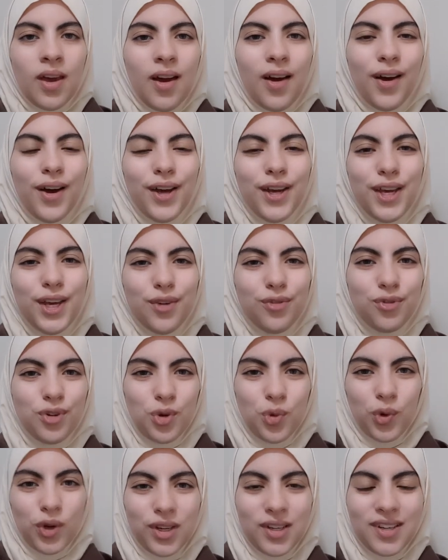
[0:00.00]
Hi
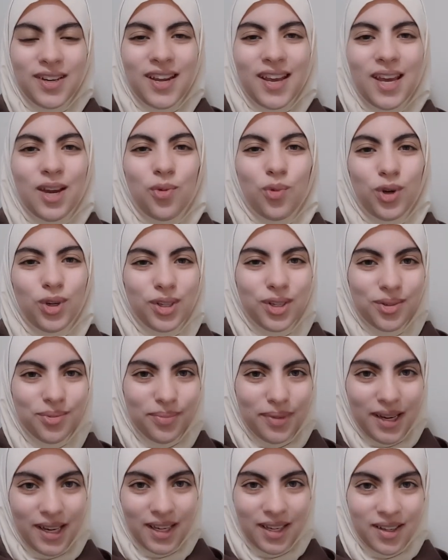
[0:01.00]
everyone, and welcome
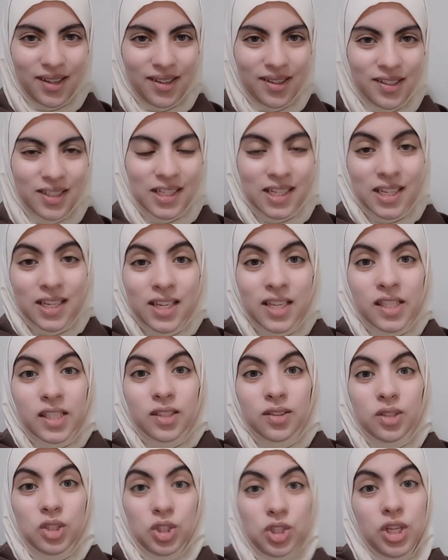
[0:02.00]
back.
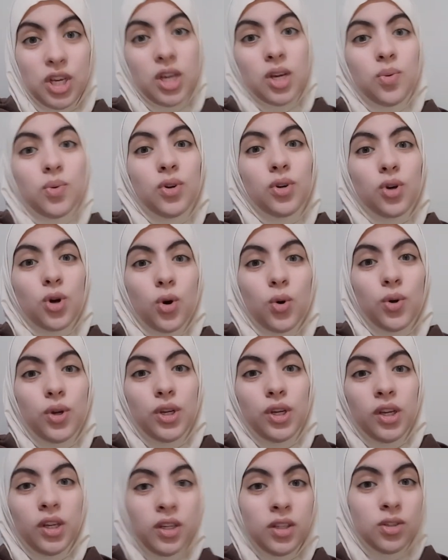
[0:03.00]
Today we're
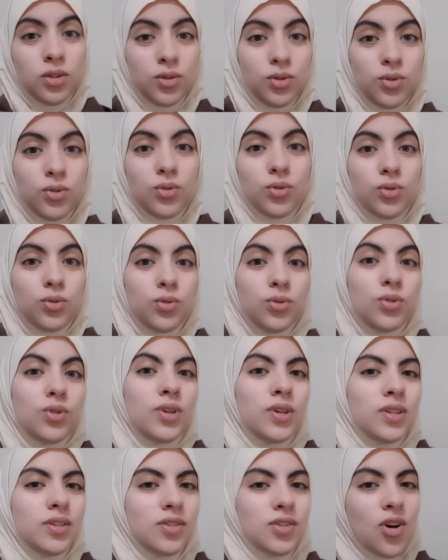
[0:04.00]
going to
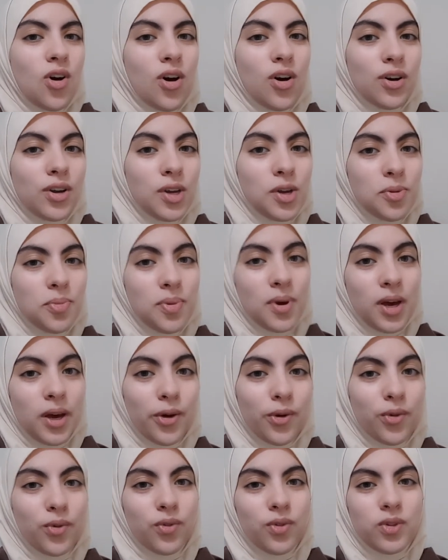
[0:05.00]
talk
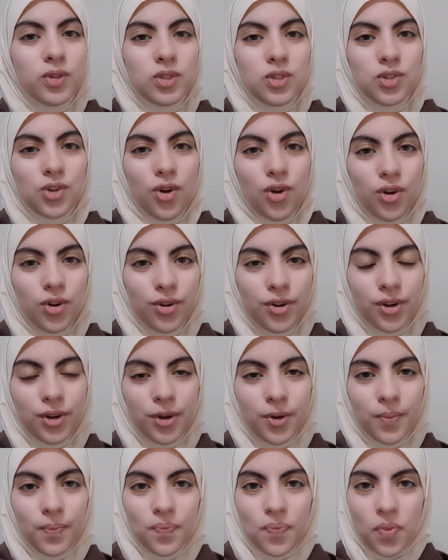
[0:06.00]
about the
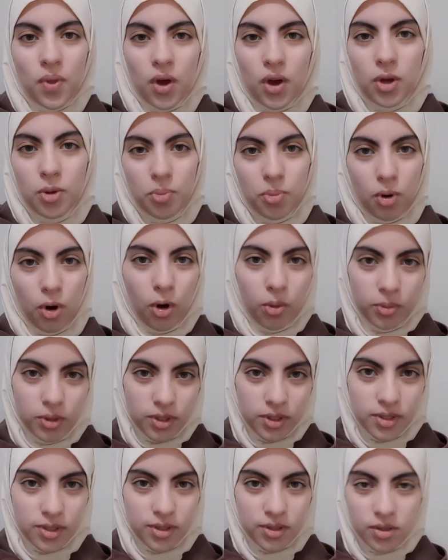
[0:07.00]
song I
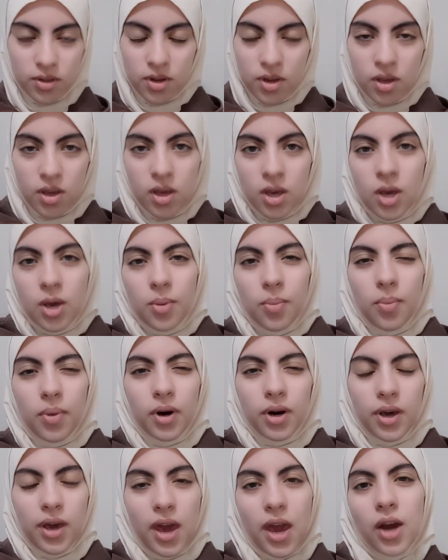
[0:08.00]
Promise
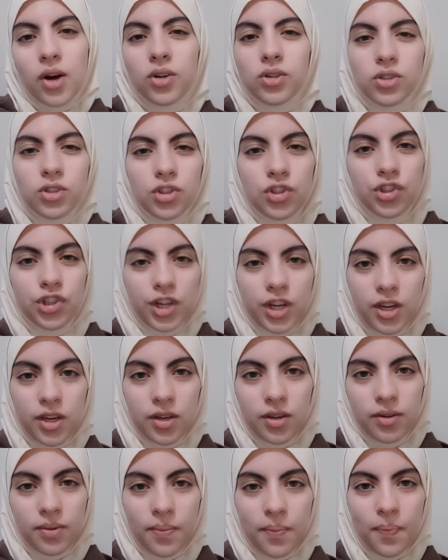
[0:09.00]
by Harris J.
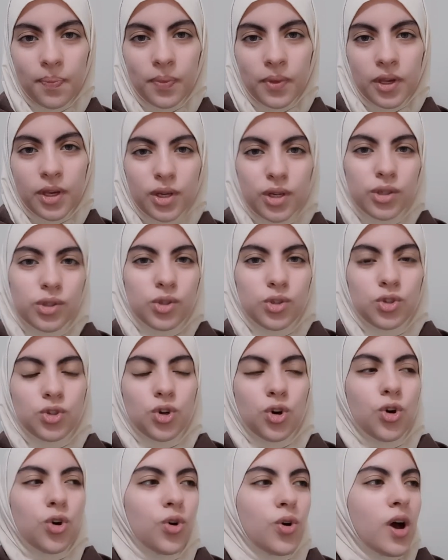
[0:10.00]

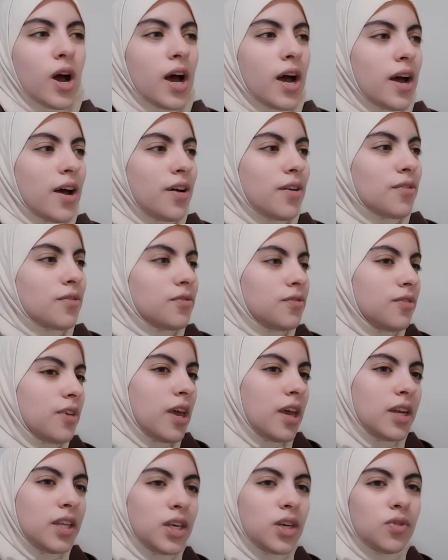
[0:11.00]
So have
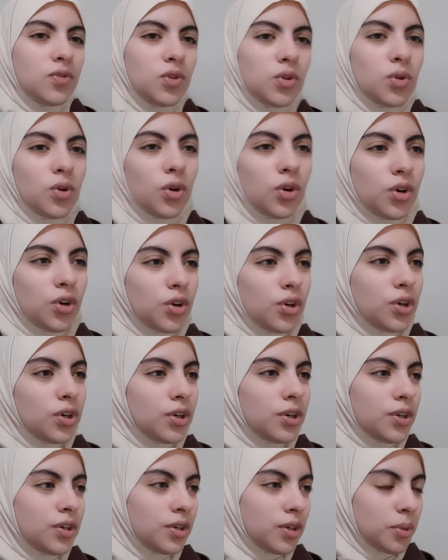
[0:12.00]
any of you
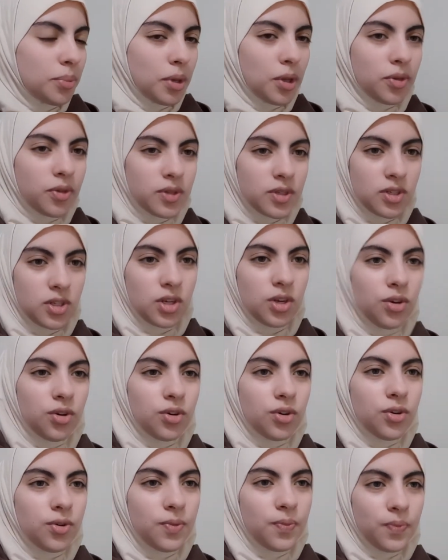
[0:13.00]
heard about the
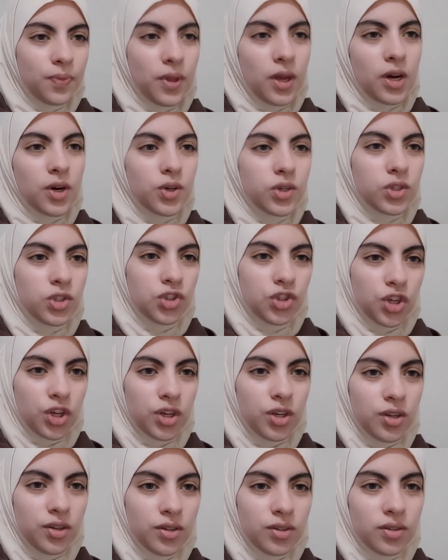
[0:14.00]
singer Harris
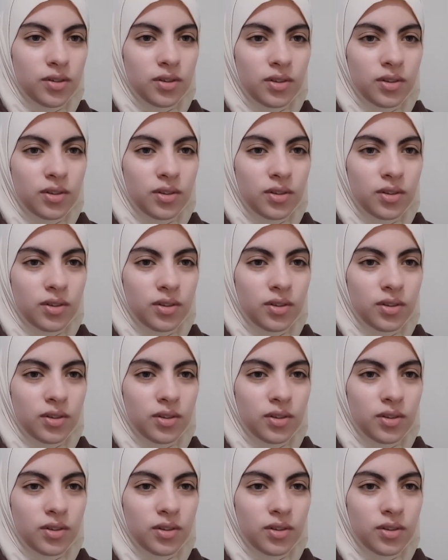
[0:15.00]
J?